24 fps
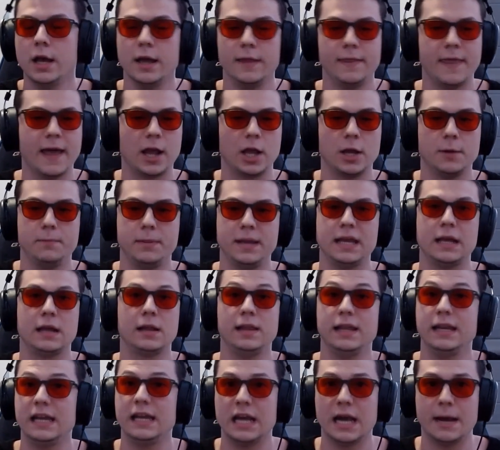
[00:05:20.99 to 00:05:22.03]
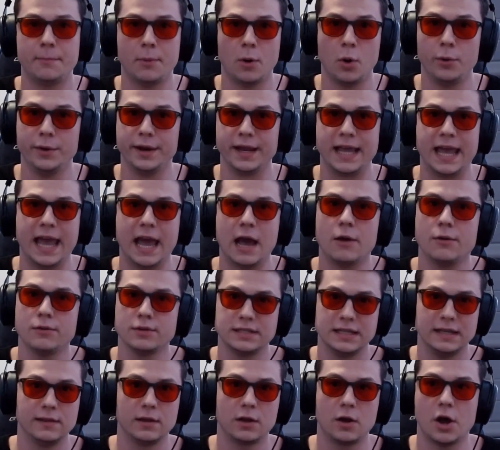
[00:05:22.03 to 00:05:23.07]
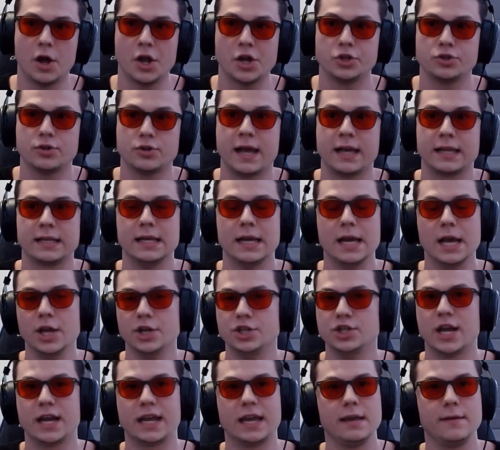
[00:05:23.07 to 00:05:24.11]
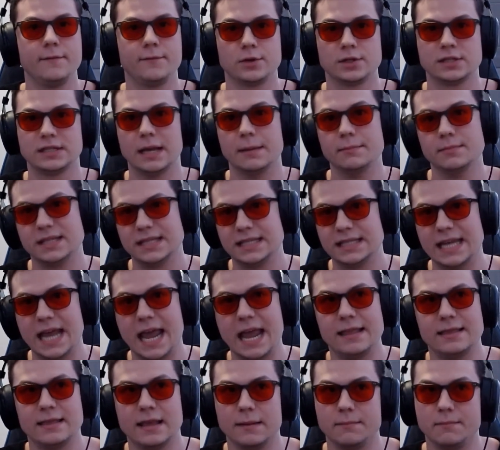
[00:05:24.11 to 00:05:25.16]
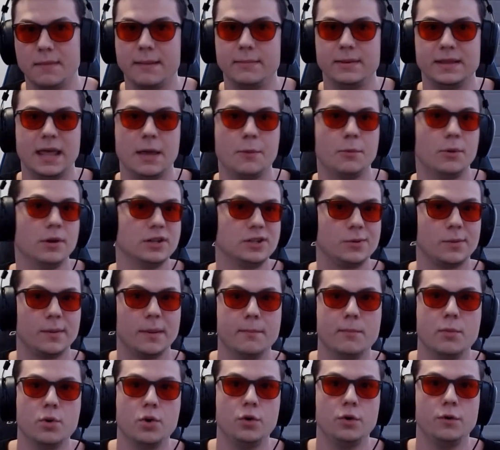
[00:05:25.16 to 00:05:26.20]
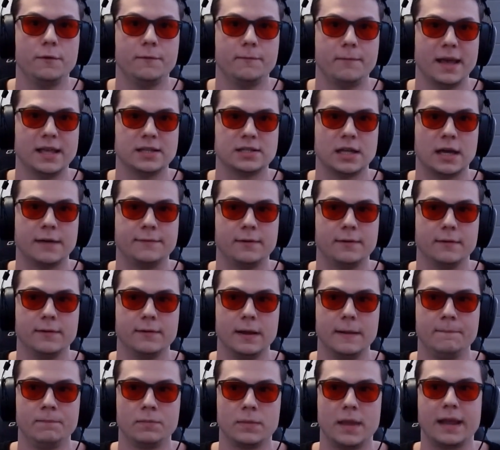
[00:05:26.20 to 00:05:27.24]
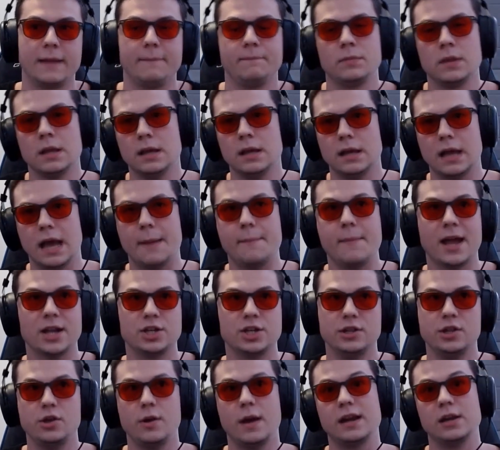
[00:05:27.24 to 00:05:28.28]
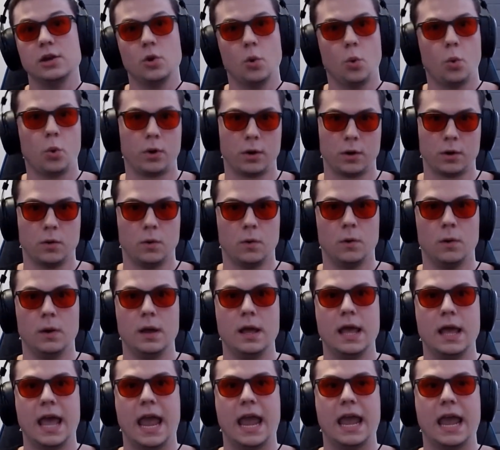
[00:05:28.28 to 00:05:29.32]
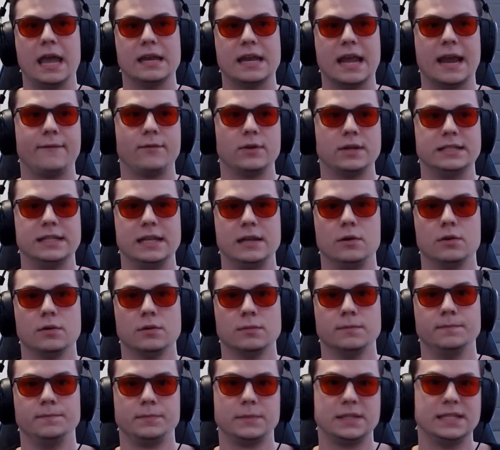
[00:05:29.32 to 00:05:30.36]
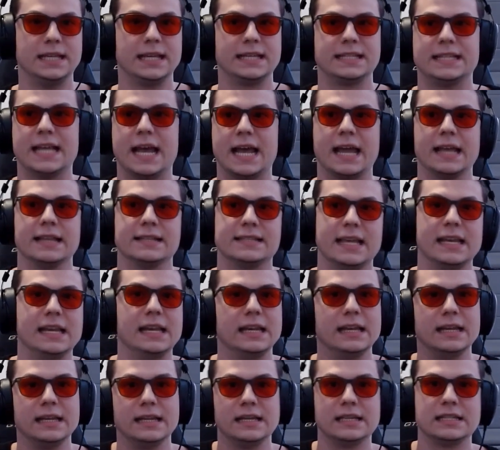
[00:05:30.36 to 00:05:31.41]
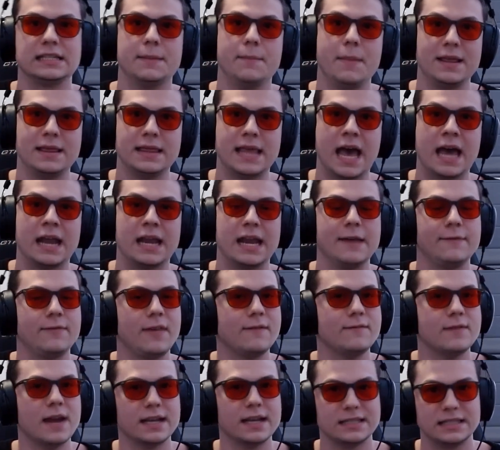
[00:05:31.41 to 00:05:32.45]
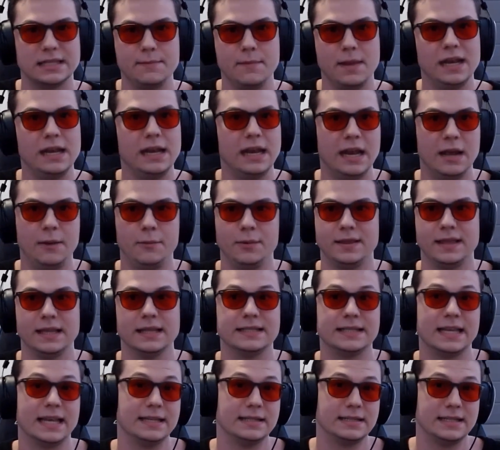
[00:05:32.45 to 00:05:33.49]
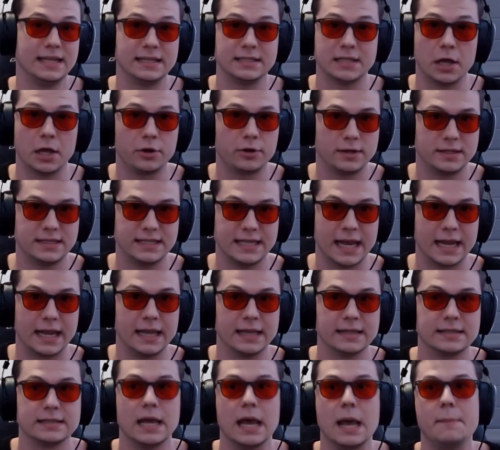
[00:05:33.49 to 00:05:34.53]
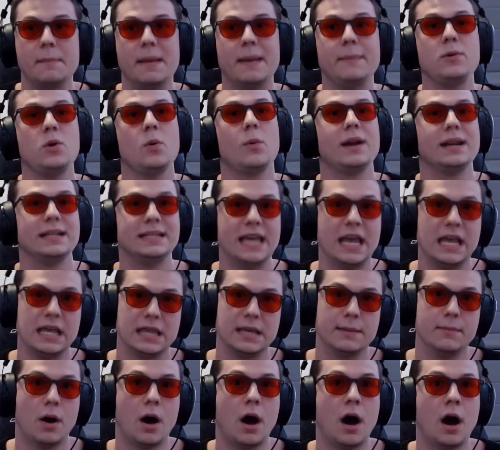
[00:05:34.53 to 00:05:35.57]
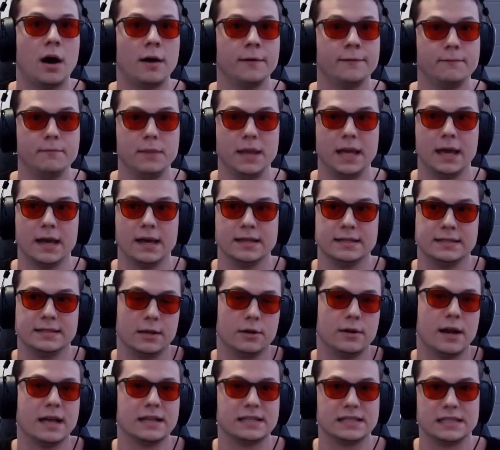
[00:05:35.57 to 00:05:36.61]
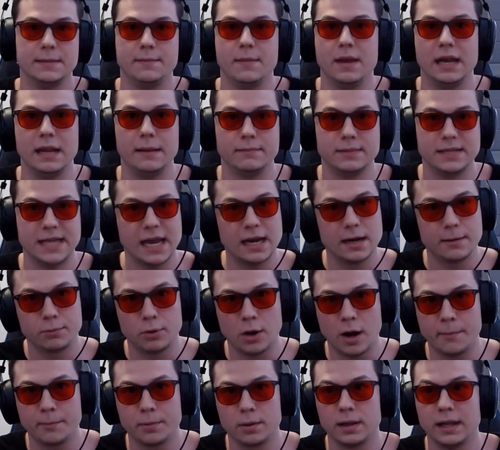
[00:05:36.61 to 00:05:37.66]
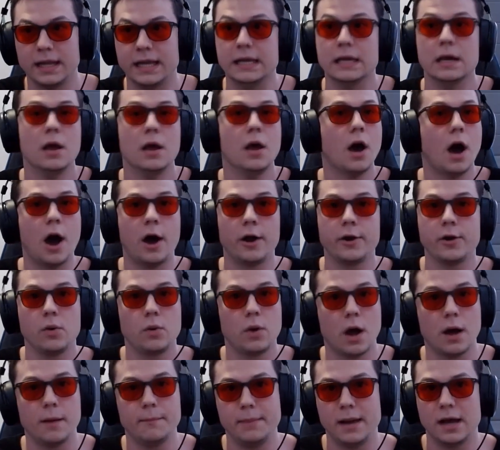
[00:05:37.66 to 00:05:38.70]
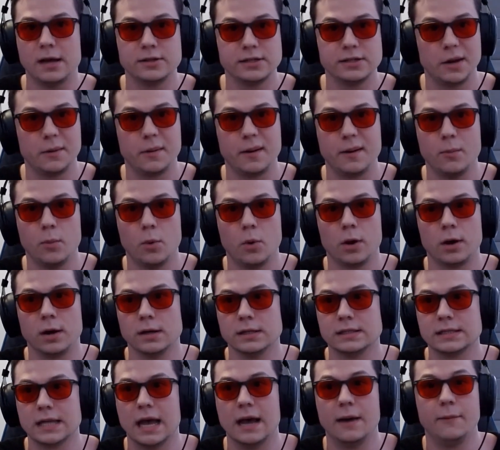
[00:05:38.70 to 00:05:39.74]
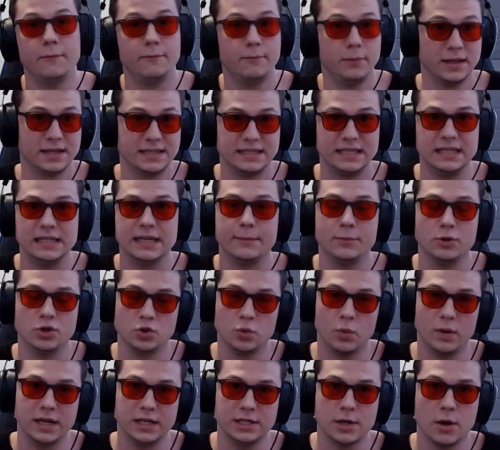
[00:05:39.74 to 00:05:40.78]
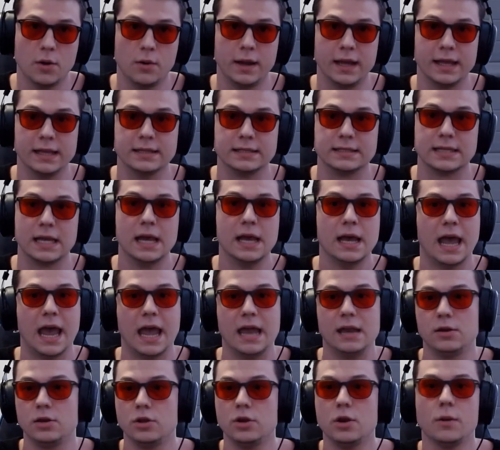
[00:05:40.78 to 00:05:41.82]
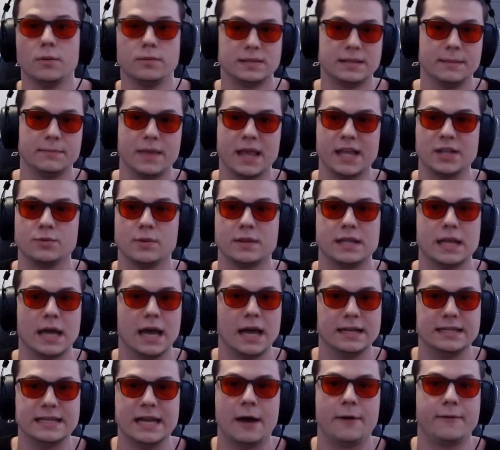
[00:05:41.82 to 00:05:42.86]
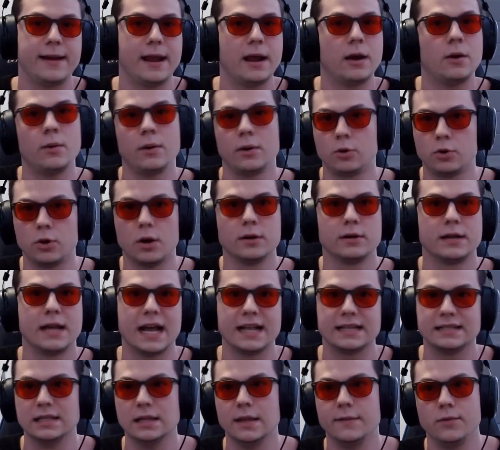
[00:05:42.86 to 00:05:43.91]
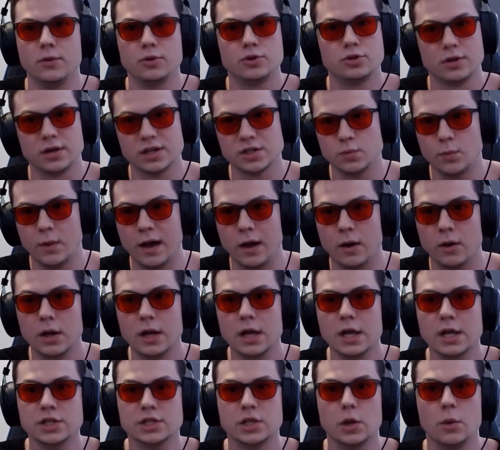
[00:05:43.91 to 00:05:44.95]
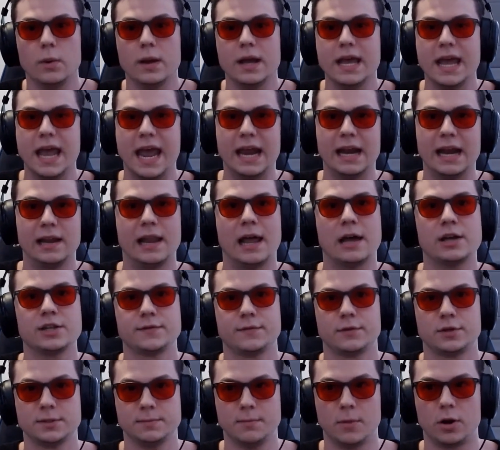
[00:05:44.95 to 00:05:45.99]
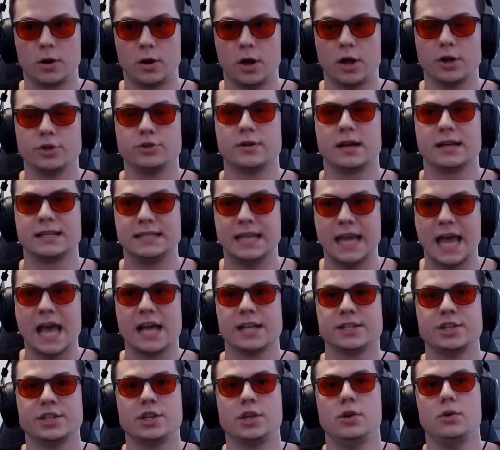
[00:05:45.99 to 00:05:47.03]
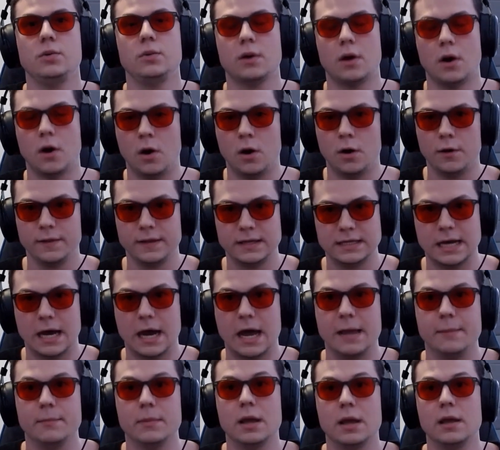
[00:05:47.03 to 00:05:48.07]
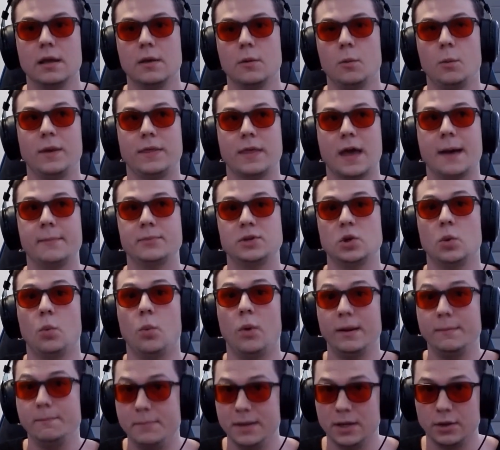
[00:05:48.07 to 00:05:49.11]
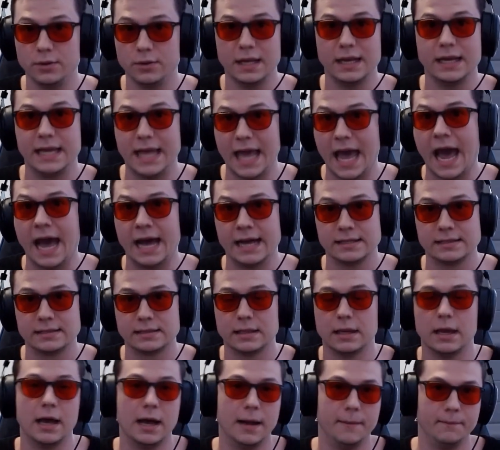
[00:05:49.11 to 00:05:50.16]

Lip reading: That could be cleaning up old accounts in the contract, checking for some state that maybe they want to remove based off of, like, imagine that you had an Oracle and every single 6 seconds they needed to submit that. If they've not submitted it within, say, 600 seconds, maybe you want to take them off because they're not submitting data properly, auto compounding rewards with CW20 tokens, and some things with DAO Cronocats in the future as well. So it allows for smart contracts to execute all the time with up to 1 billion gas.